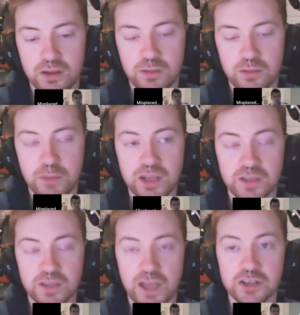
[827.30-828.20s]

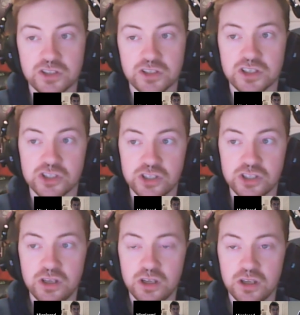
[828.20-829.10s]
making that
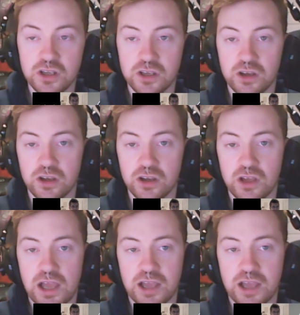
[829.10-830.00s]
decision
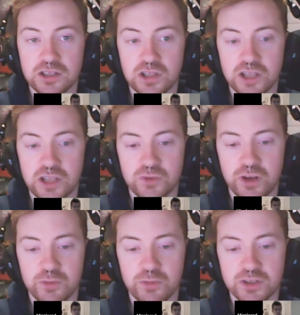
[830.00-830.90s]
adds less
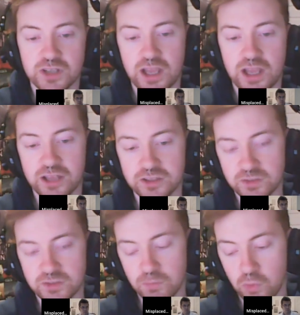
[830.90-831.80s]
randomness and
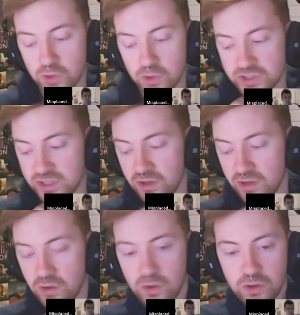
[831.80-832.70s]
adds more
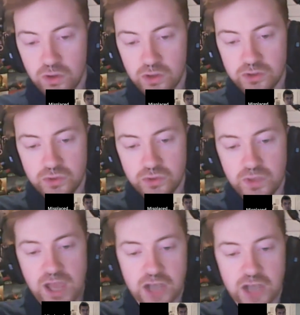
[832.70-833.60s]
skill to
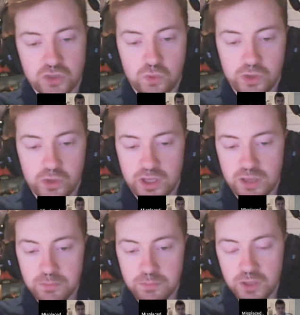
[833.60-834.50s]
the actual
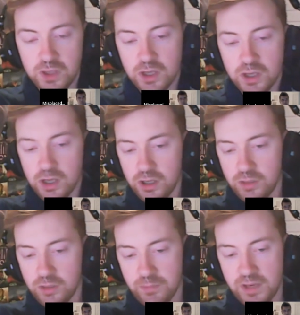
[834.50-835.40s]
game.
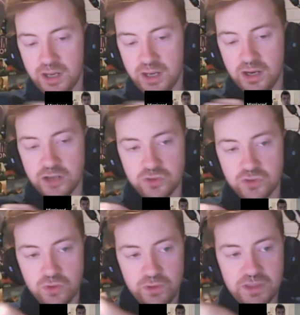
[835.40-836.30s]
And I do
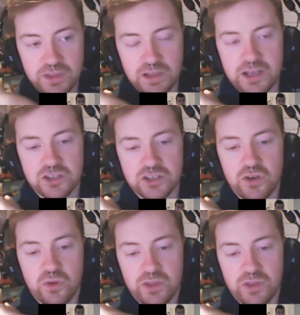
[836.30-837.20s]
know that they let us
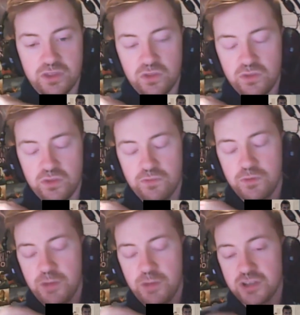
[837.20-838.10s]
know that
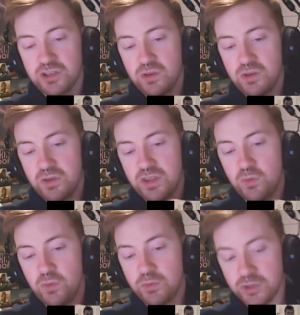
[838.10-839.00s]
for Barcelona, they
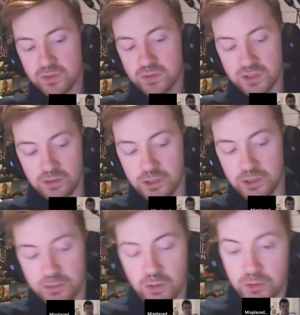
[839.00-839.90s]
will be using the
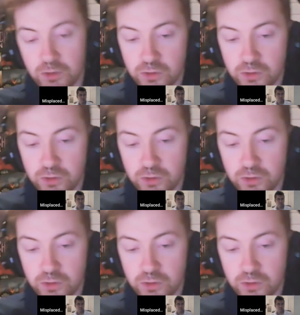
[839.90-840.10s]
London mulligan